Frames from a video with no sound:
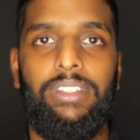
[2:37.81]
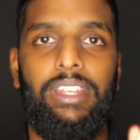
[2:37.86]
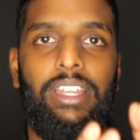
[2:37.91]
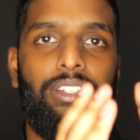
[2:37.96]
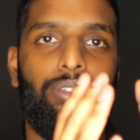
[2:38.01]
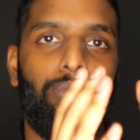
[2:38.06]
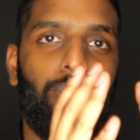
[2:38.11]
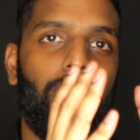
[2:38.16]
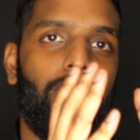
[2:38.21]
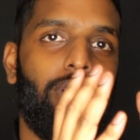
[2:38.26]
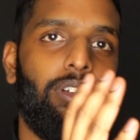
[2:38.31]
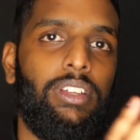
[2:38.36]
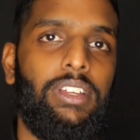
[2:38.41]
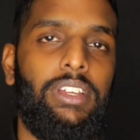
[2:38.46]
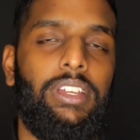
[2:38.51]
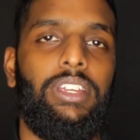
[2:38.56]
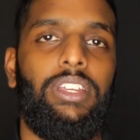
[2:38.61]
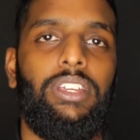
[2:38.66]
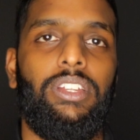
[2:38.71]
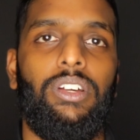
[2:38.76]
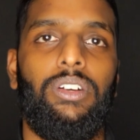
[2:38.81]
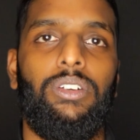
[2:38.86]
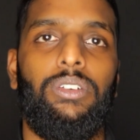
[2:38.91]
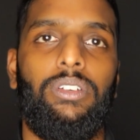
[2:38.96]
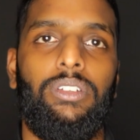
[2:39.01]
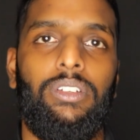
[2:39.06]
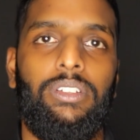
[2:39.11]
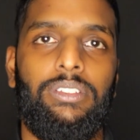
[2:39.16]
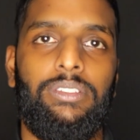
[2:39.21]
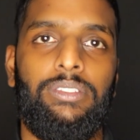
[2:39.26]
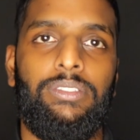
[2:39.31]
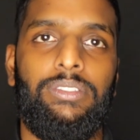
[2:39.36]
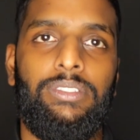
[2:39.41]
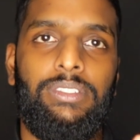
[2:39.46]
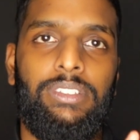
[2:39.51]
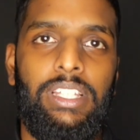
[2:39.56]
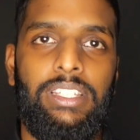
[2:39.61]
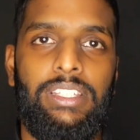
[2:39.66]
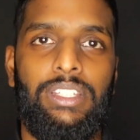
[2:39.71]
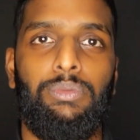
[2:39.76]
They just want to,
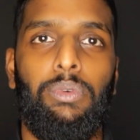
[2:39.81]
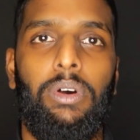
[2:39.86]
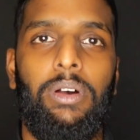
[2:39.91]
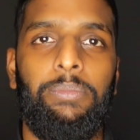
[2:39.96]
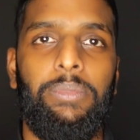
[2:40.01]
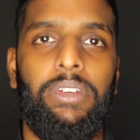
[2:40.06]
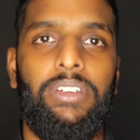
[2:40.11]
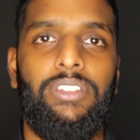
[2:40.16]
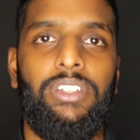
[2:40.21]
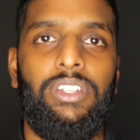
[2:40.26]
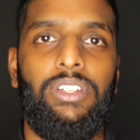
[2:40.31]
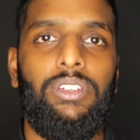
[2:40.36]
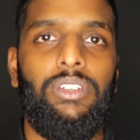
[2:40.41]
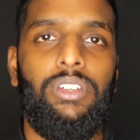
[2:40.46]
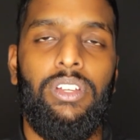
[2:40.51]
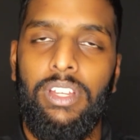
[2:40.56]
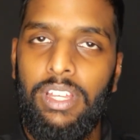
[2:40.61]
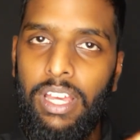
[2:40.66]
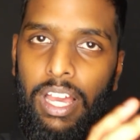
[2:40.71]
this is what I'm giving you,